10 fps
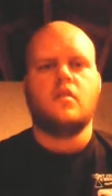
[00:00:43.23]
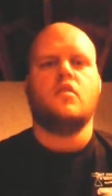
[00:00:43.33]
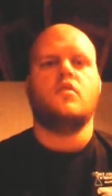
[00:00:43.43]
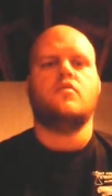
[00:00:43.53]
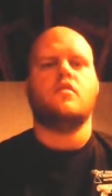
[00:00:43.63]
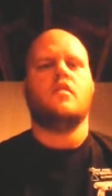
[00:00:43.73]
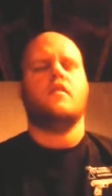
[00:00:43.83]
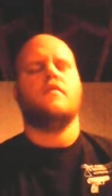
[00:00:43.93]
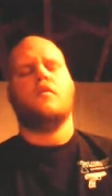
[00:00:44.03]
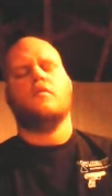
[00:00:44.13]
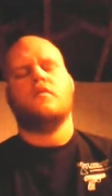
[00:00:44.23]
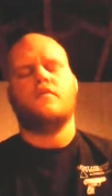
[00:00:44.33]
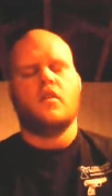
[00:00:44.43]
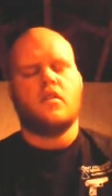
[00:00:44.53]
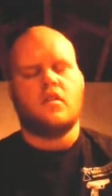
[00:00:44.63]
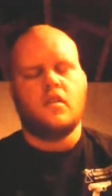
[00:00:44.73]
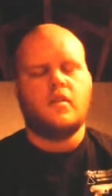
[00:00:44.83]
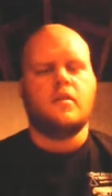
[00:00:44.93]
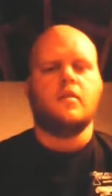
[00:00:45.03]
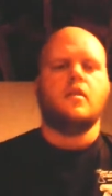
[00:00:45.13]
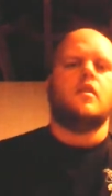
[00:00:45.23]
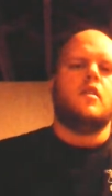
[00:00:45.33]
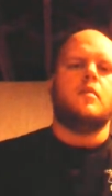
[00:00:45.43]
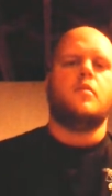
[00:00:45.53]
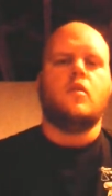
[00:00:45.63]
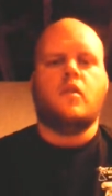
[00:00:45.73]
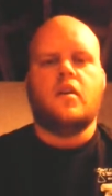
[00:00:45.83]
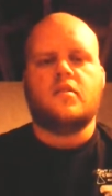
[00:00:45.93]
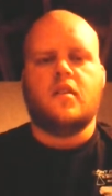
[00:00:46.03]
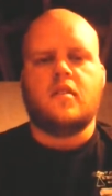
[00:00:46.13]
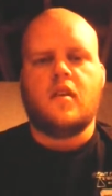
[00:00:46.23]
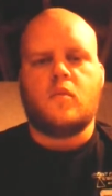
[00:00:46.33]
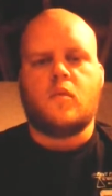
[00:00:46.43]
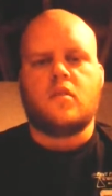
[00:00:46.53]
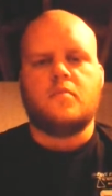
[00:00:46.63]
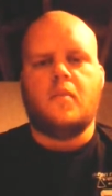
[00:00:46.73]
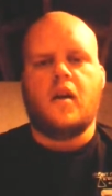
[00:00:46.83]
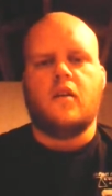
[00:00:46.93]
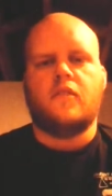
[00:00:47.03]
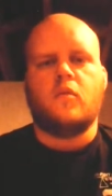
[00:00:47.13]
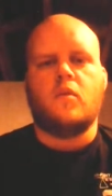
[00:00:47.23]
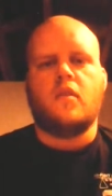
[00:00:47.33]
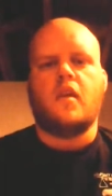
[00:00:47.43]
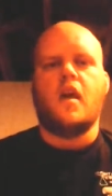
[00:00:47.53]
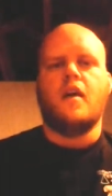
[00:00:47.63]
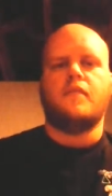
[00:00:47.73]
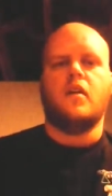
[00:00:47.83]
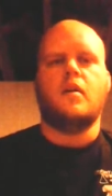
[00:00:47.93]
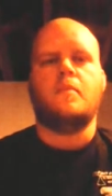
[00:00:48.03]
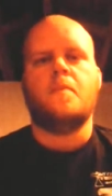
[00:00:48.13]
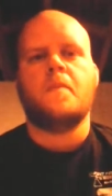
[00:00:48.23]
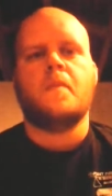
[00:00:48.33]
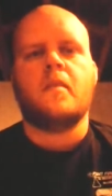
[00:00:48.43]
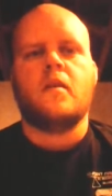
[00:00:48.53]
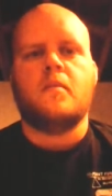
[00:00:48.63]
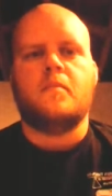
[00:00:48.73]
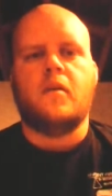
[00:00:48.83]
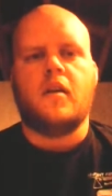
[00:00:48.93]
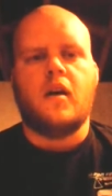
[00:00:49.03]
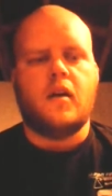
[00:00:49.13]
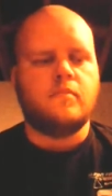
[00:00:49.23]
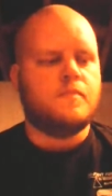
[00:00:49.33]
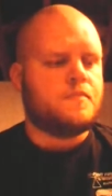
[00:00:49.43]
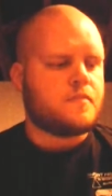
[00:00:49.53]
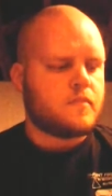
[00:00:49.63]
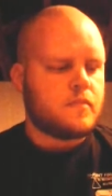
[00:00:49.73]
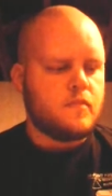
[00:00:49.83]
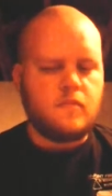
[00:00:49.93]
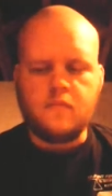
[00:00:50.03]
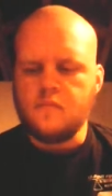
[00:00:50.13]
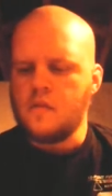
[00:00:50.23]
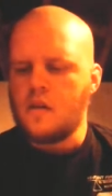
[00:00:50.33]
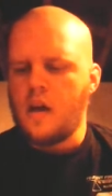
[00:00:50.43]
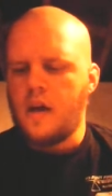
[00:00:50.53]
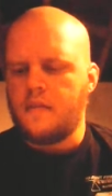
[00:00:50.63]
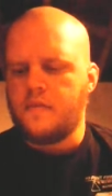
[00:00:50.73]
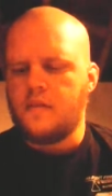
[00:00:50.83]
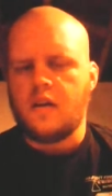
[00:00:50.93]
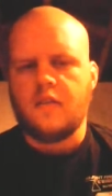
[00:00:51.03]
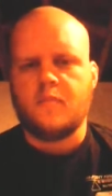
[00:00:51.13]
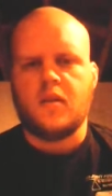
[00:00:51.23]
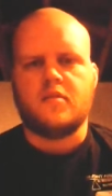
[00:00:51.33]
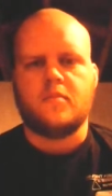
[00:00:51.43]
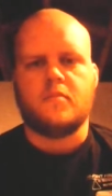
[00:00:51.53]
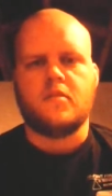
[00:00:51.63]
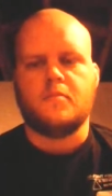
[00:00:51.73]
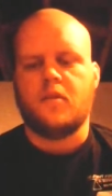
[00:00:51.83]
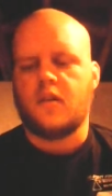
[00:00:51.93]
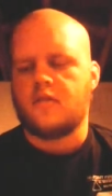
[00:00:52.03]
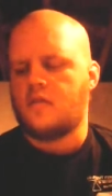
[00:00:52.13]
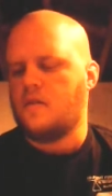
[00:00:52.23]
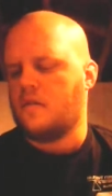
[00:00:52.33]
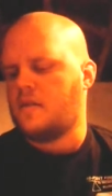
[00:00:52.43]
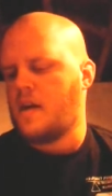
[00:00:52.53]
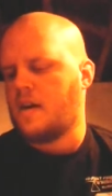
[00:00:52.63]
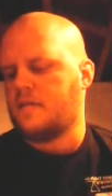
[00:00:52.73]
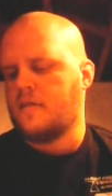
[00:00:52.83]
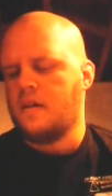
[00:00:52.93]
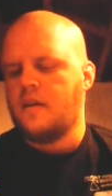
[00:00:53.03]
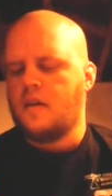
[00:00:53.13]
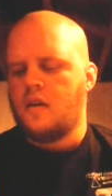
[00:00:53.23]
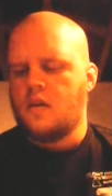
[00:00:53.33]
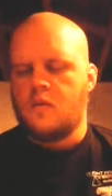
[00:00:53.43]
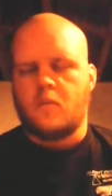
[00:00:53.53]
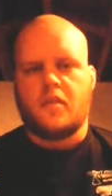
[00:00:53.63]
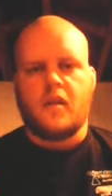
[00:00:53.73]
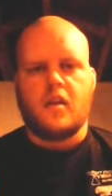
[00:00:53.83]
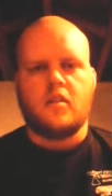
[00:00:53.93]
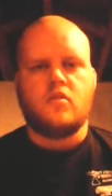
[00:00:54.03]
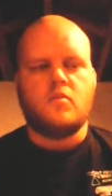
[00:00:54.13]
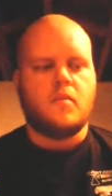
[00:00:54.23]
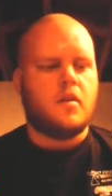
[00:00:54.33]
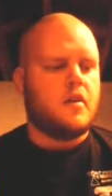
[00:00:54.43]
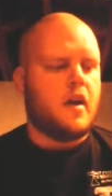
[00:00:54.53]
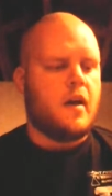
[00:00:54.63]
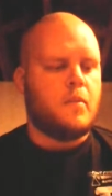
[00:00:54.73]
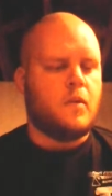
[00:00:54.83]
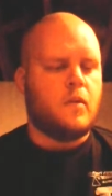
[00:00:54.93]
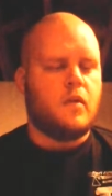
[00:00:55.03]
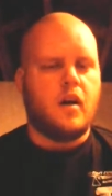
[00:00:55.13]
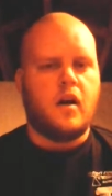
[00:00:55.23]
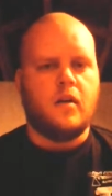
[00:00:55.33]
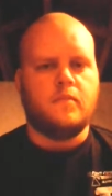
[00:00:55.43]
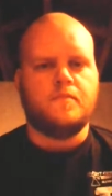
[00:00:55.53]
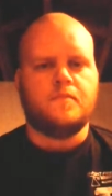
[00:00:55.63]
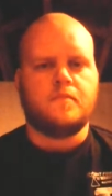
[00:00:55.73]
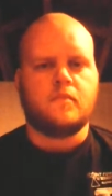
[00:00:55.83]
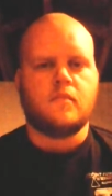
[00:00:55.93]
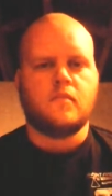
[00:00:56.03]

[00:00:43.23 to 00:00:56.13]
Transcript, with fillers: Uh, usually, a vertically polarized antenna works better for the FM, but um, I've I've made some simplex contacts with a two meter dipole um,